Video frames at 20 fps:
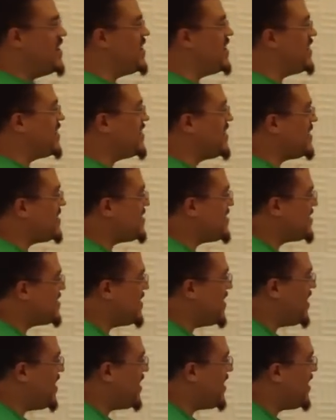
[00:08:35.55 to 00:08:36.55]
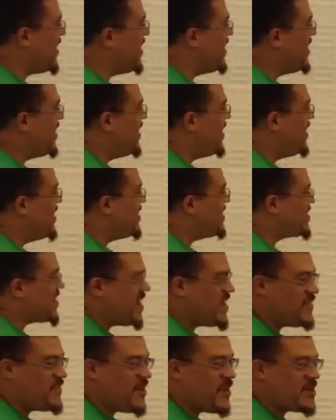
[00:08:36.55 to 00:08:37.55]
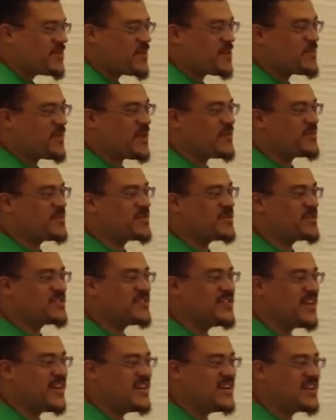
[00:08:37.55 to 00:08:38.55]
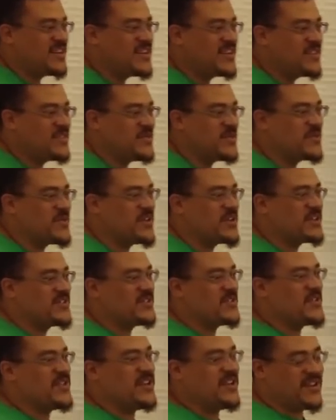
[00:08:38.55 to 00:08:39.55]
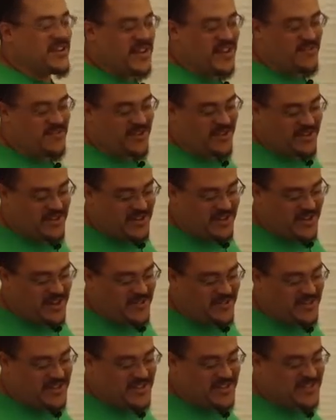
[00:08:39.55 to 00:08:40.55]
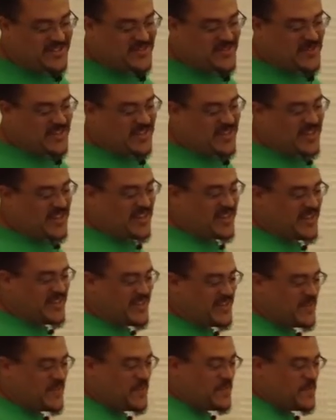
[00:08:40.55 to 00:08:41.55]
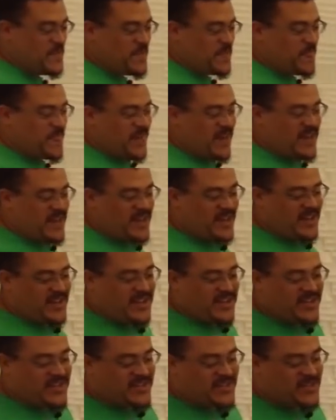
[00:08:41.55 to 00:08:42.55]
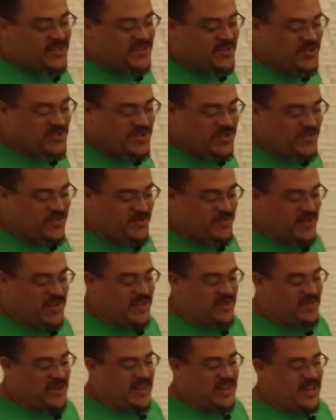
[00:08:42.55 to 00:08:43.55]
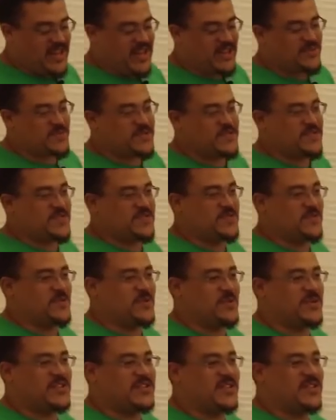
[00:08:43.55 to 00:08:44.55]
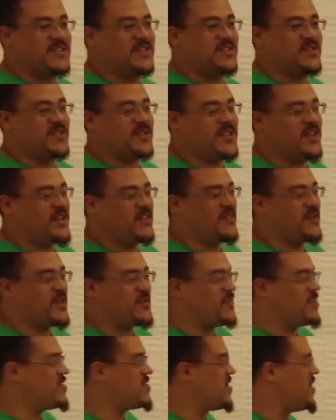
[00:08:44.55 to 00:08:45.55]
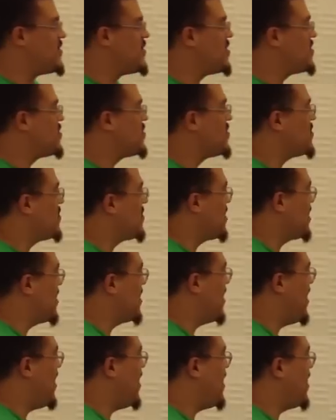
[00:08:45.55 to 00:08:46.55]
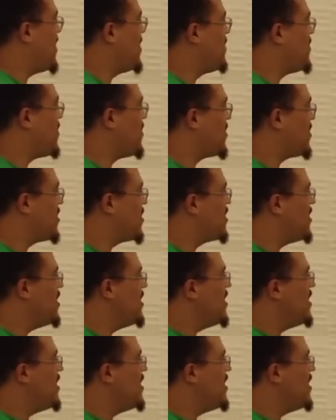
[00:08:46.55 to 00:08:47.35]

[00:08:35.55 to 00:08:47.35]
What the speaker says: And this is kind of a hardware problem, so it's not anything that we run into here ever. But this is really, it's certainly from my last position where we did do a lot of hardware stuff. This was really important.